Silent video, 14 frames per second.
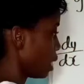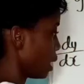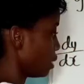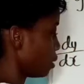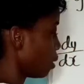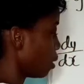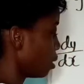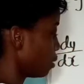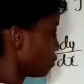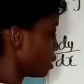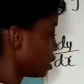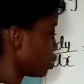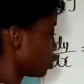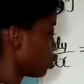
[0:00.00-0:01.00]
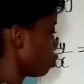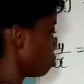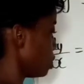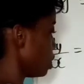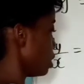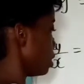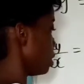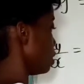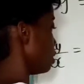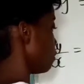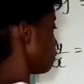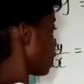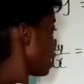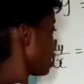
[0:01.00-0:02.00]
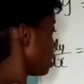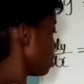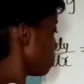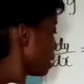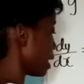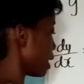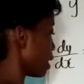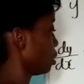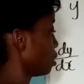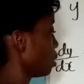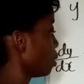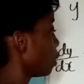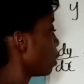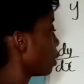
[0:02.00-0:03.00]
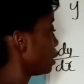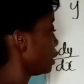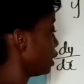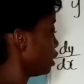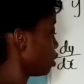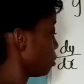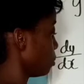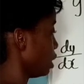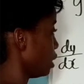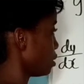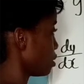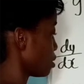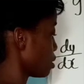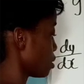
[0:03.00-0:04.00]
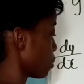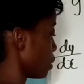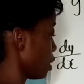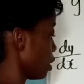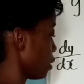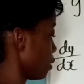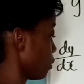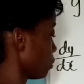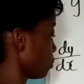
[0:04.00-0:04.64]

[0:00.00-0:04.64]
And all of this should be divided by, or denominator squared.